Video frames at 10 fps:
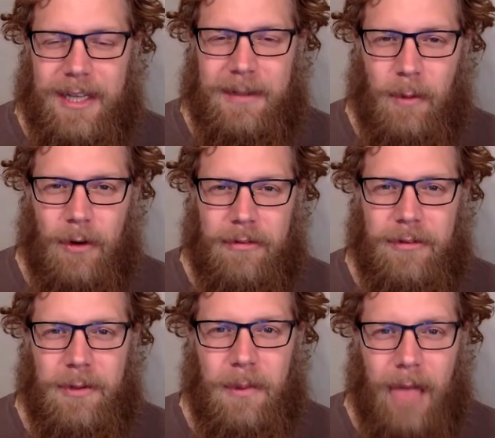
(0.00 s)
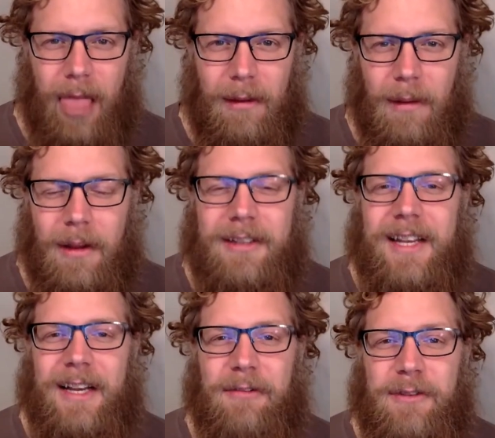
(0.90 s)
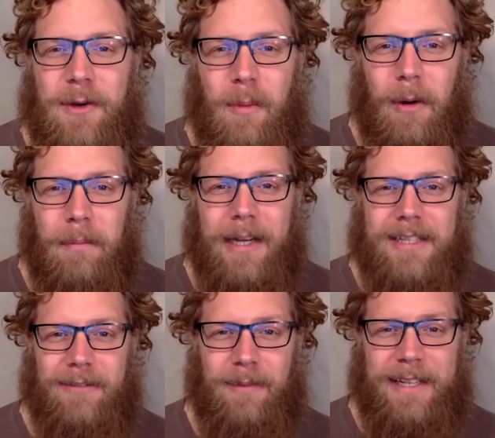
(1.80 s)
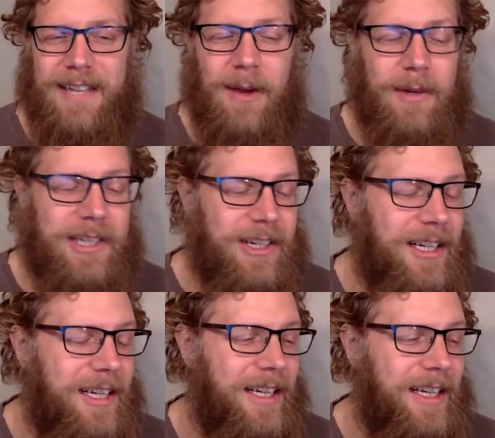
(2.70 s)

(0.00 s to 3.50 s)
take a few more bites of my sandwich